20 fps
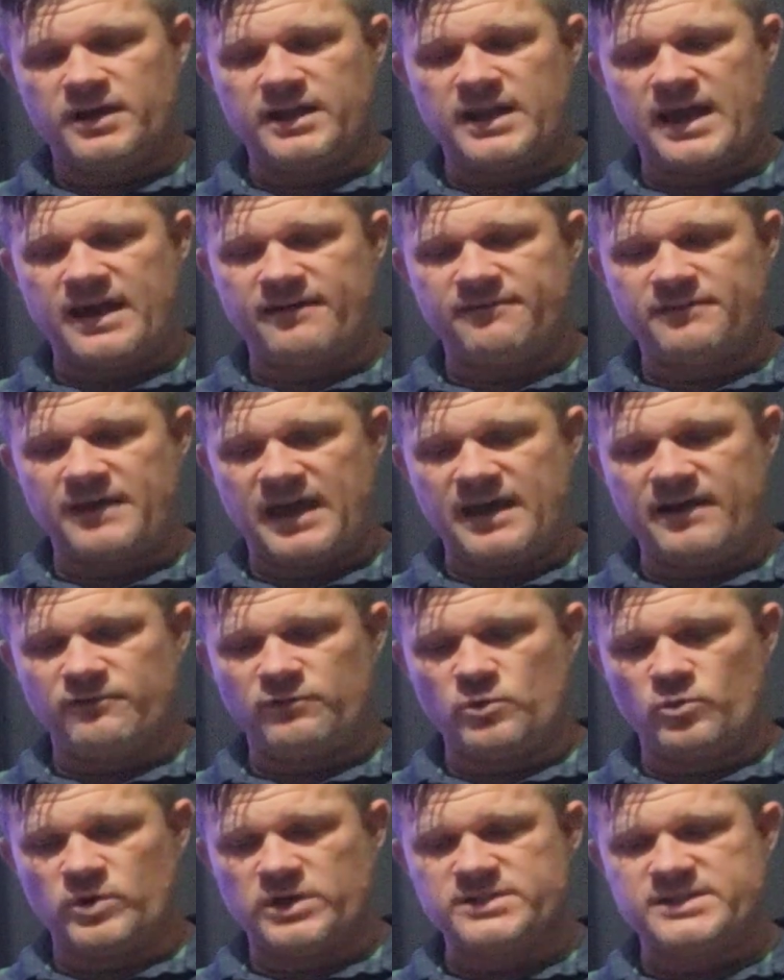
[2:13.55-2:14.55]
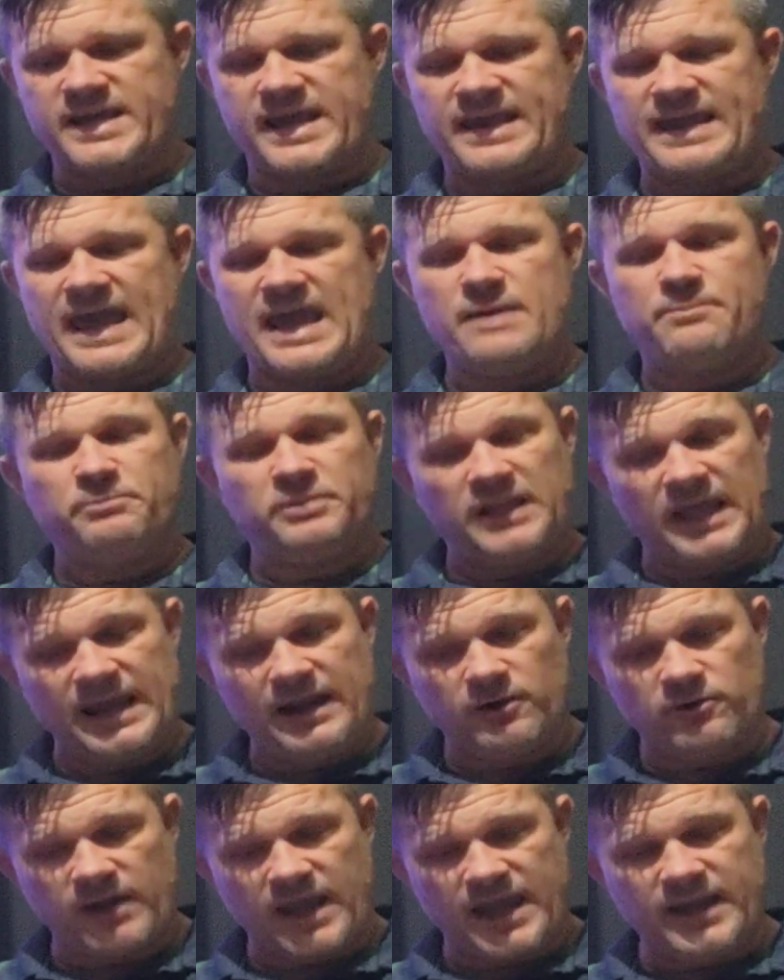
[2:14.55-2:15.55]
and have everyone take a
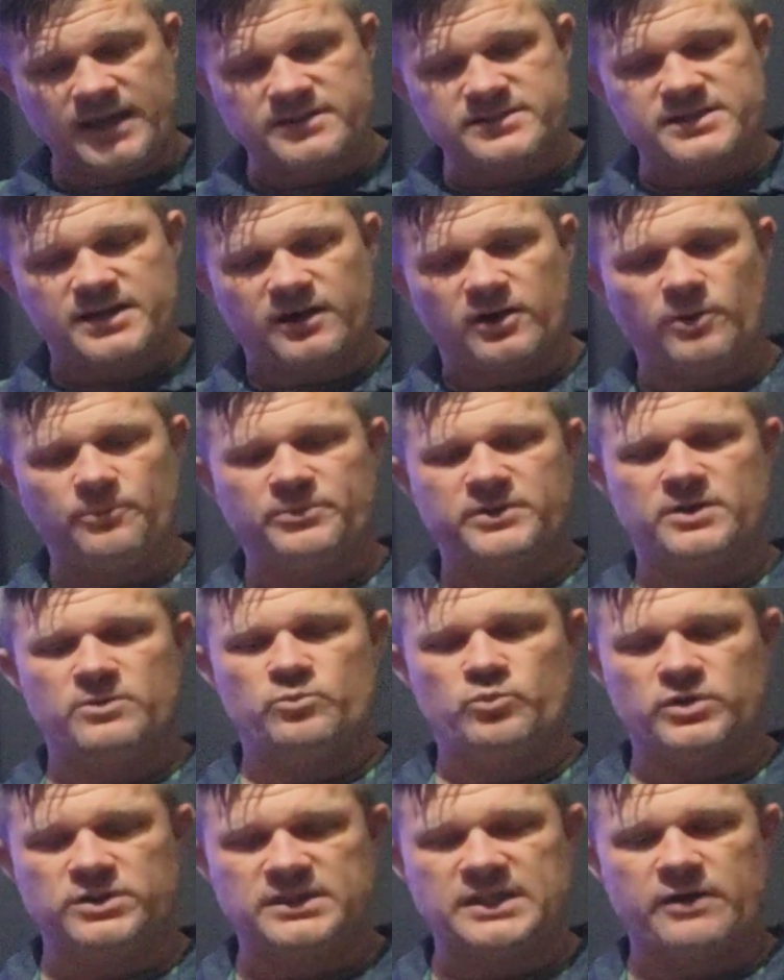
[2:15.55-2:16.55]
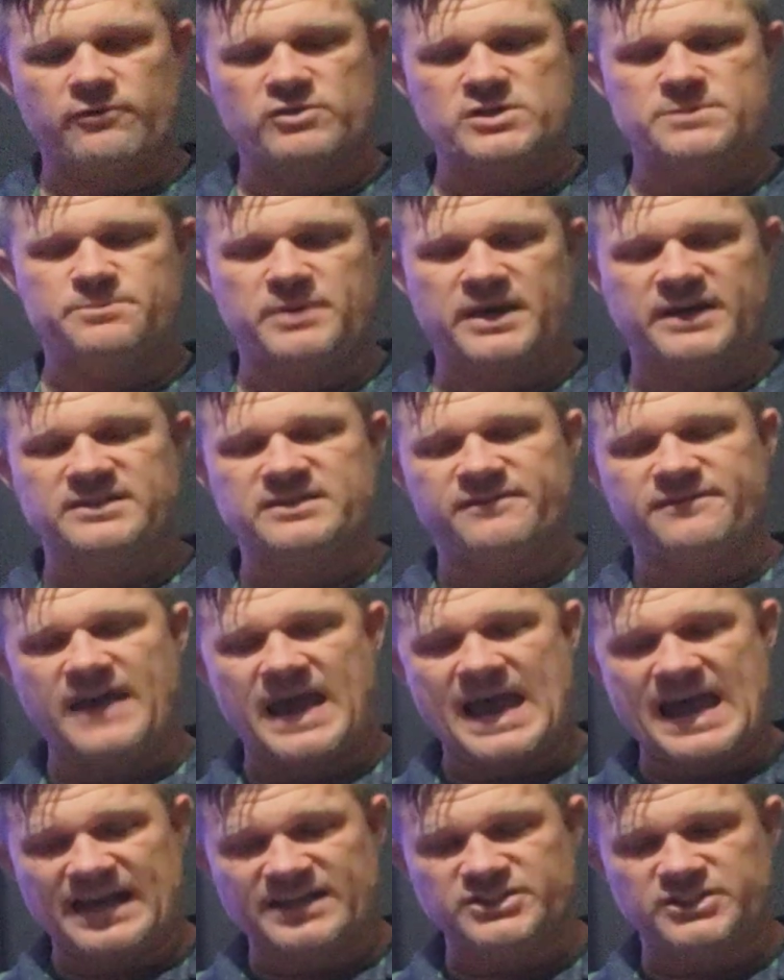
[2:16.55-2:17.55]
player aid to help them with their respective
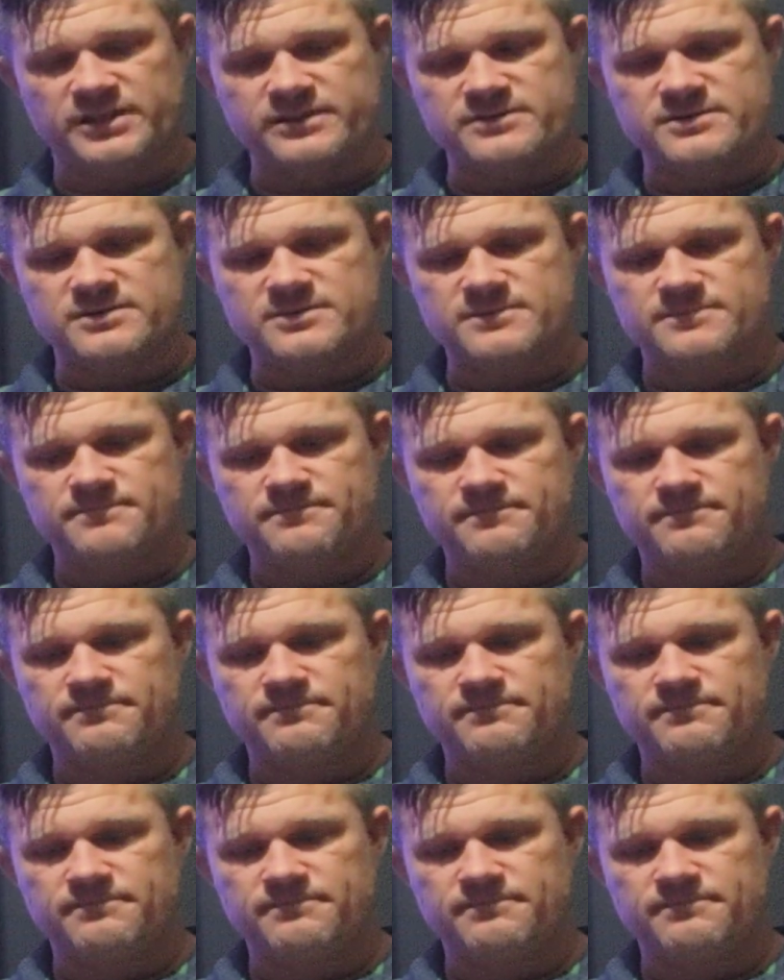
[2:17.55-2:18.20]
actions.